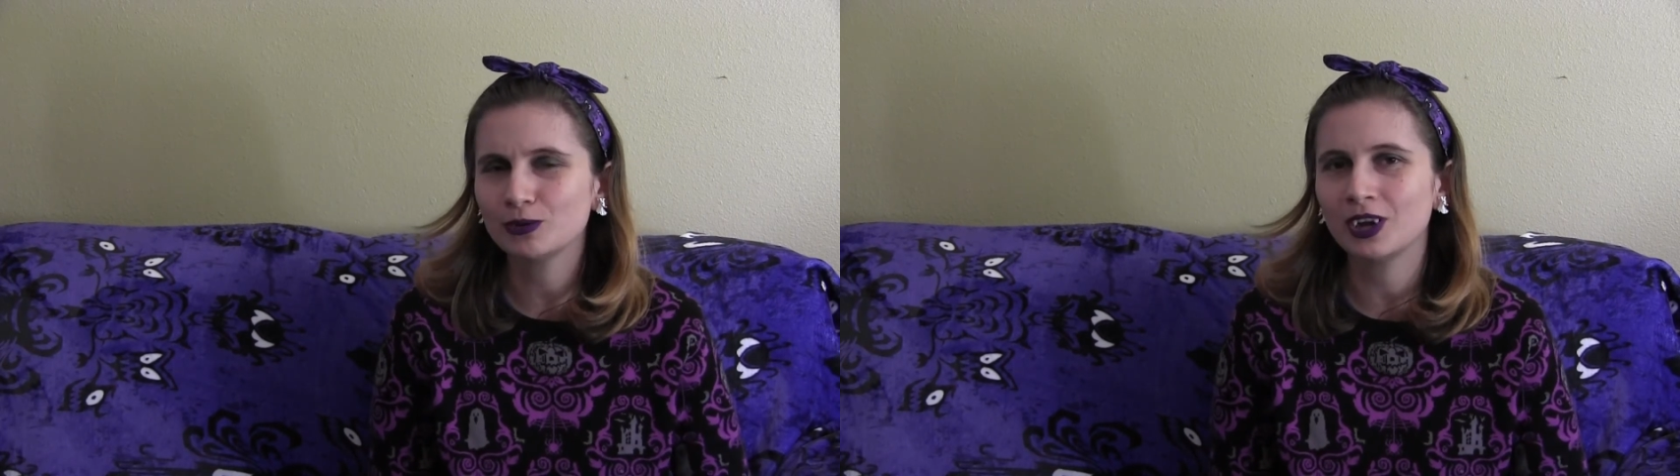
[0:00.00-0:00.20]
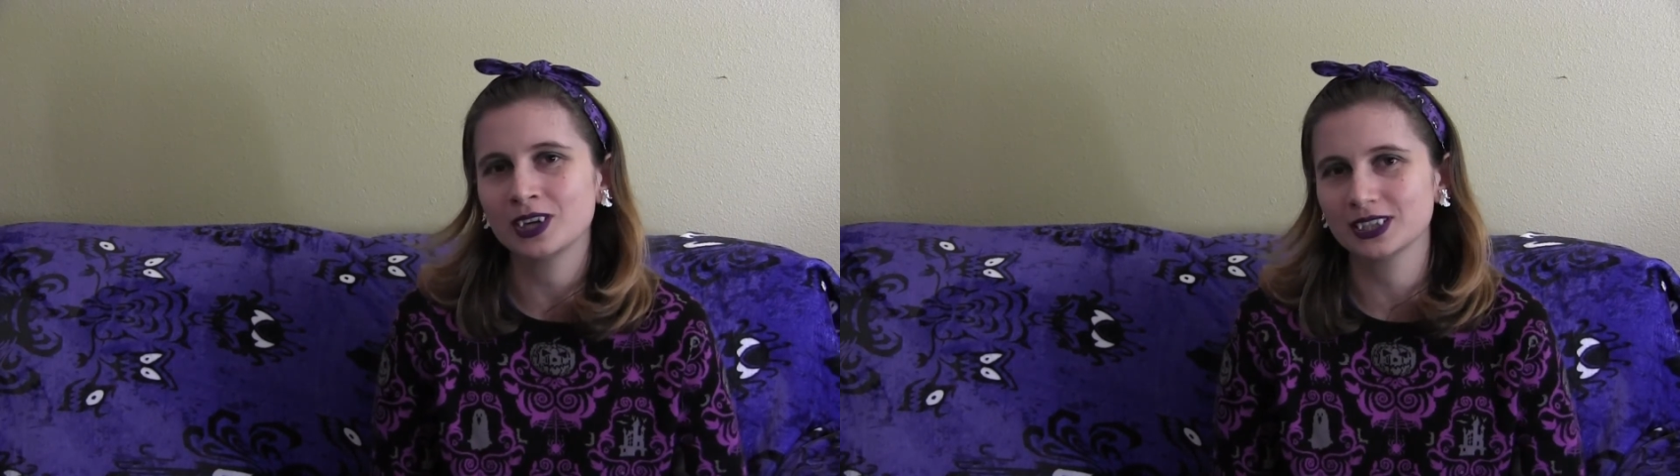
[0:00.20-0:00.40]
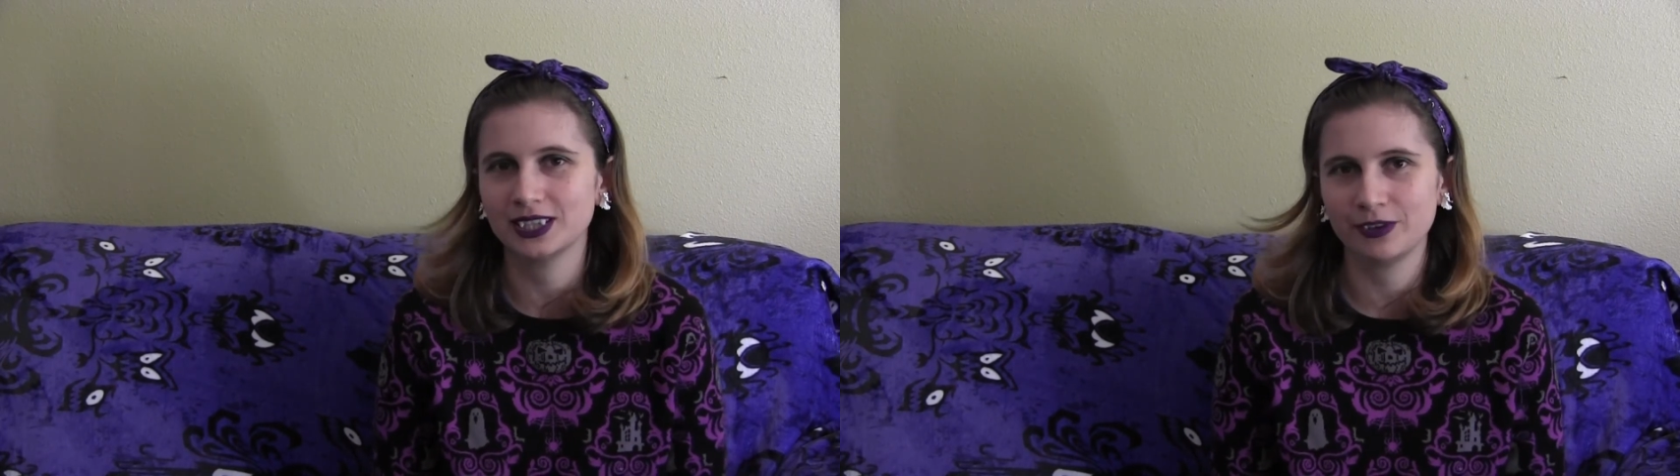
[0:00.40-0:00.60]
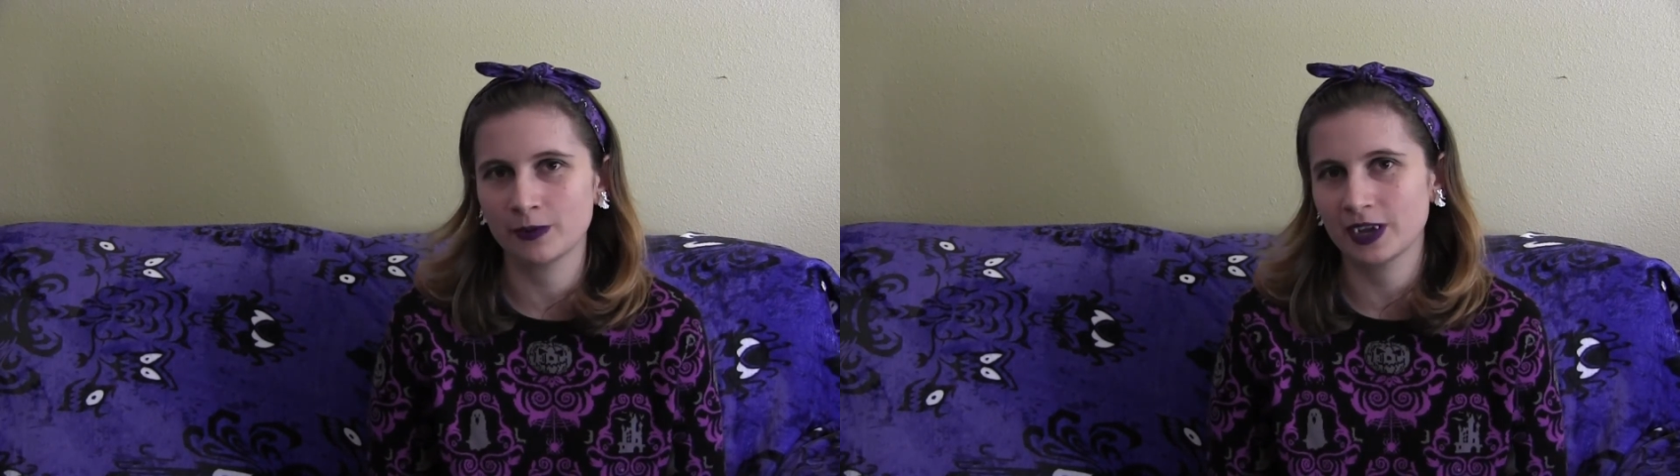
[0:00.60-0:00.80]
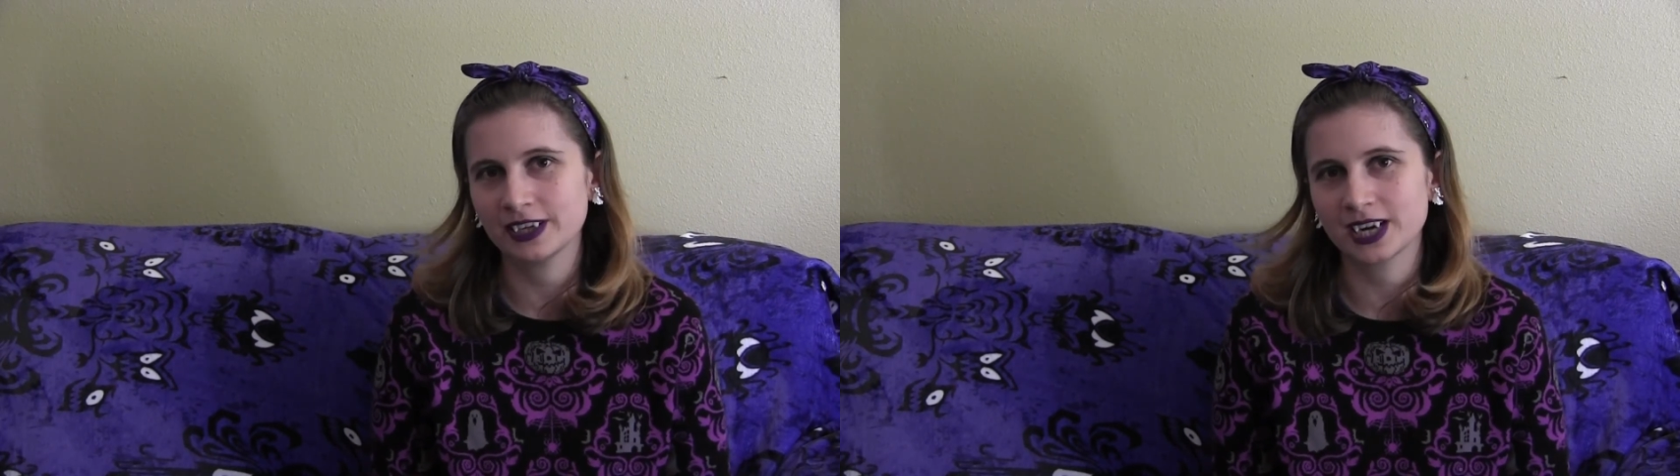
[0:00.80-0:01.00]
longer
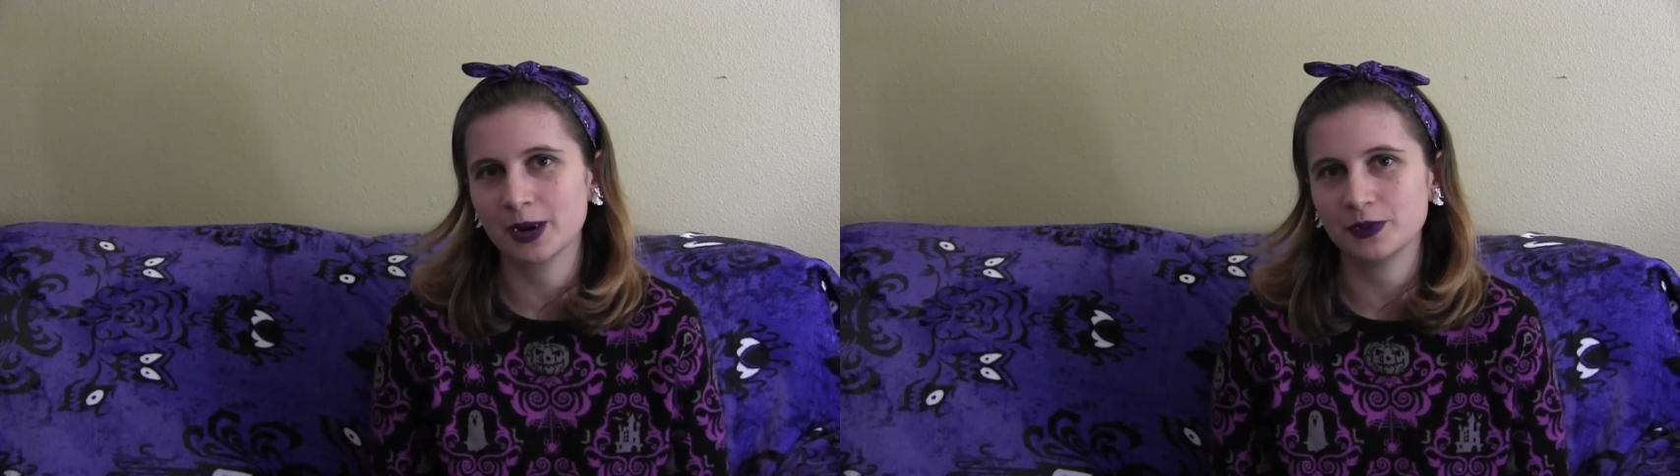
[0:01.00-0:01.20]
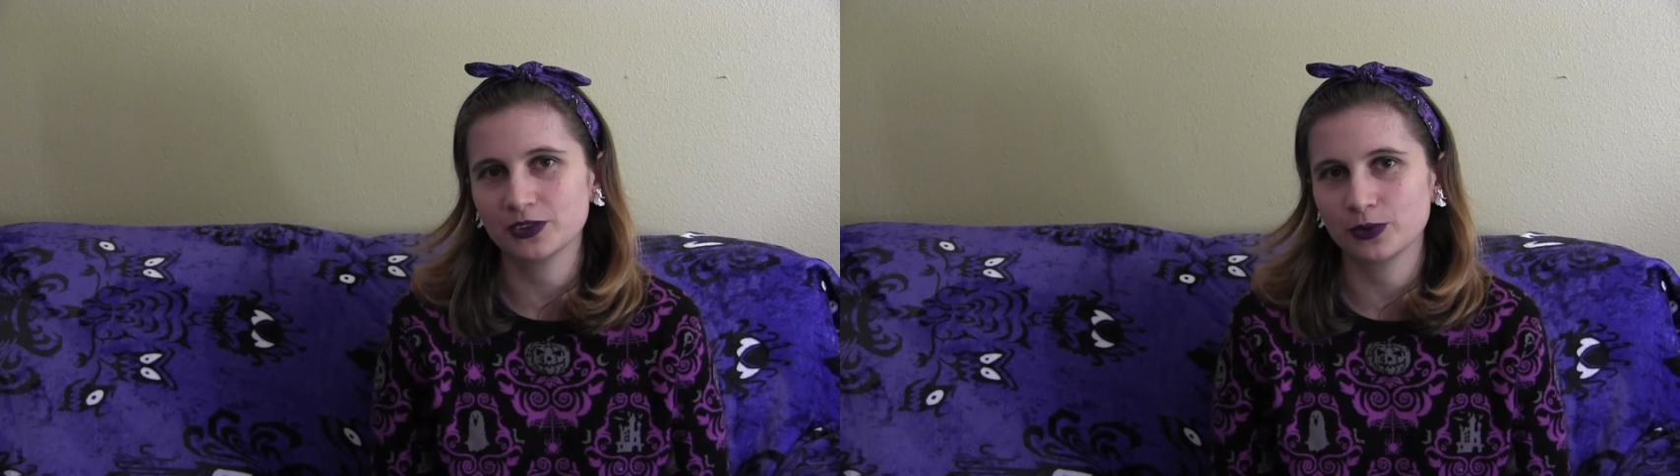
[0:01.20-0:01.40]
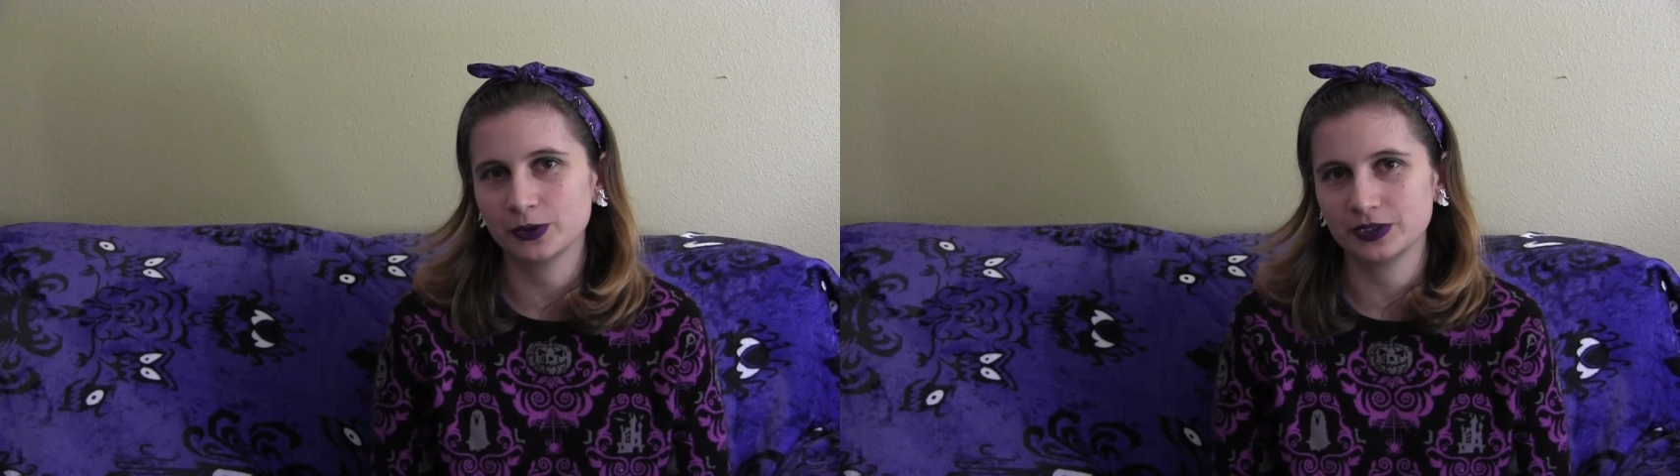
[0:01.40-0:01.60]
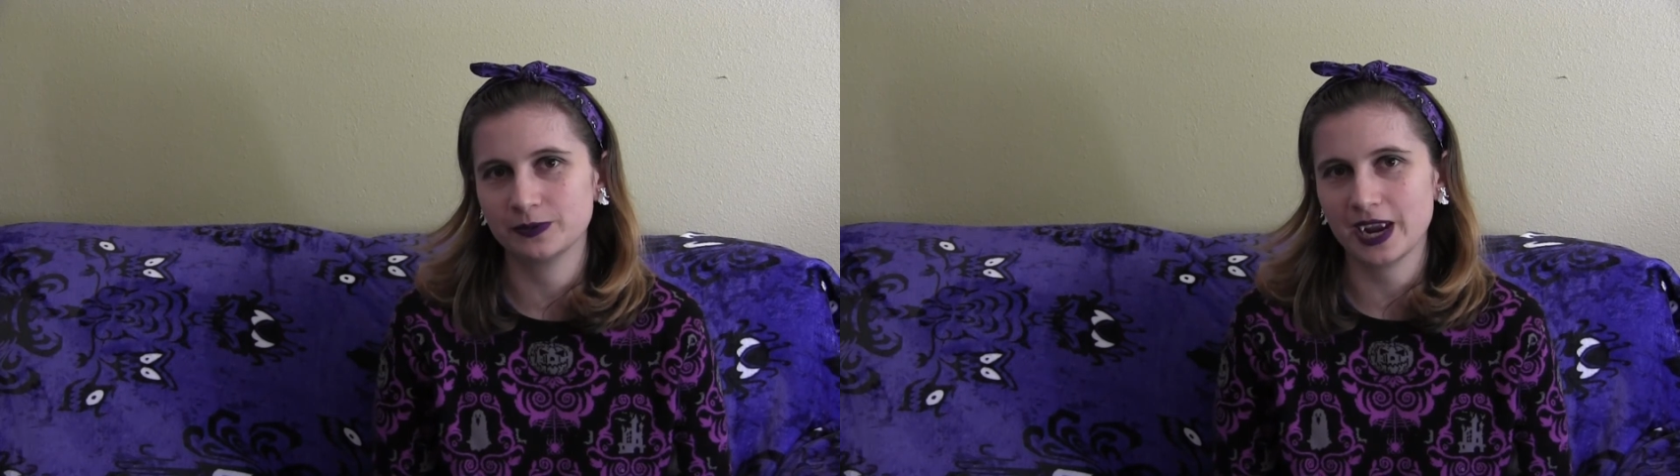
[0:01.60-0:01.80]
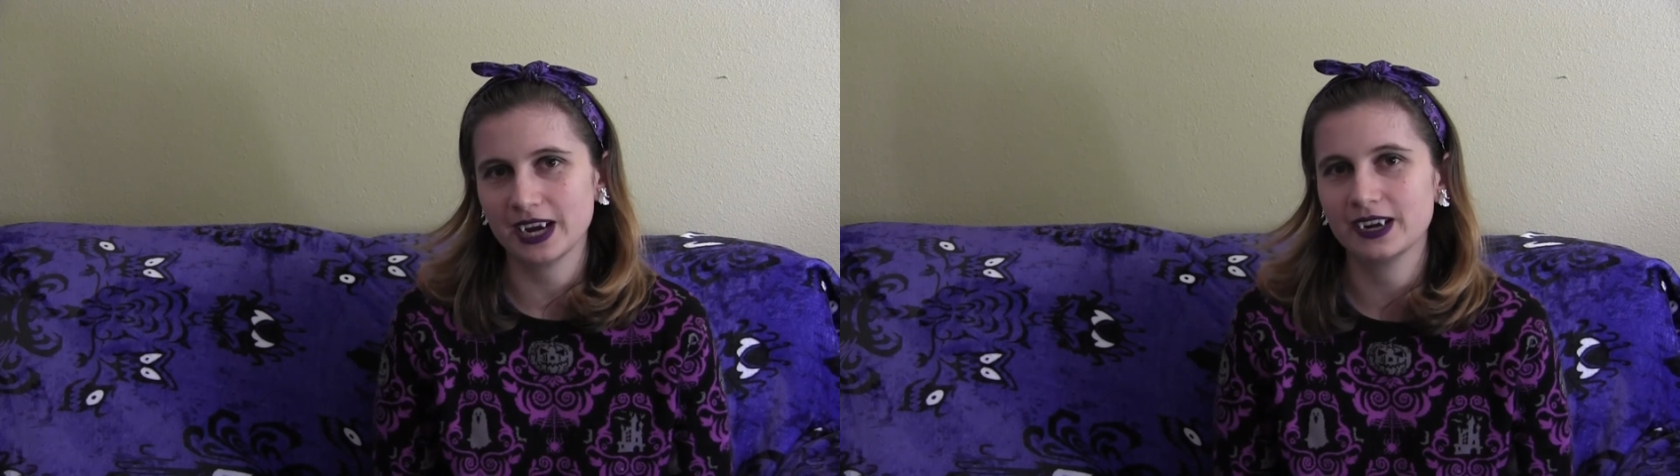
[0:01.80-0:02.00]
living by the time this one
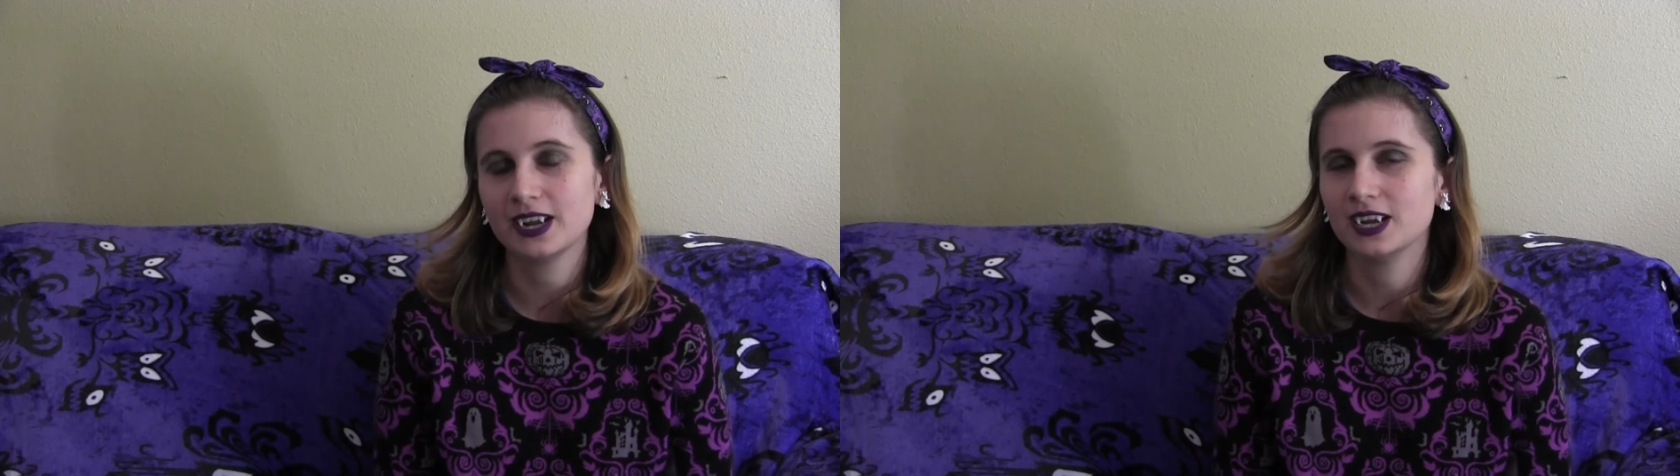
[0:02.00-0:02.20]
was made,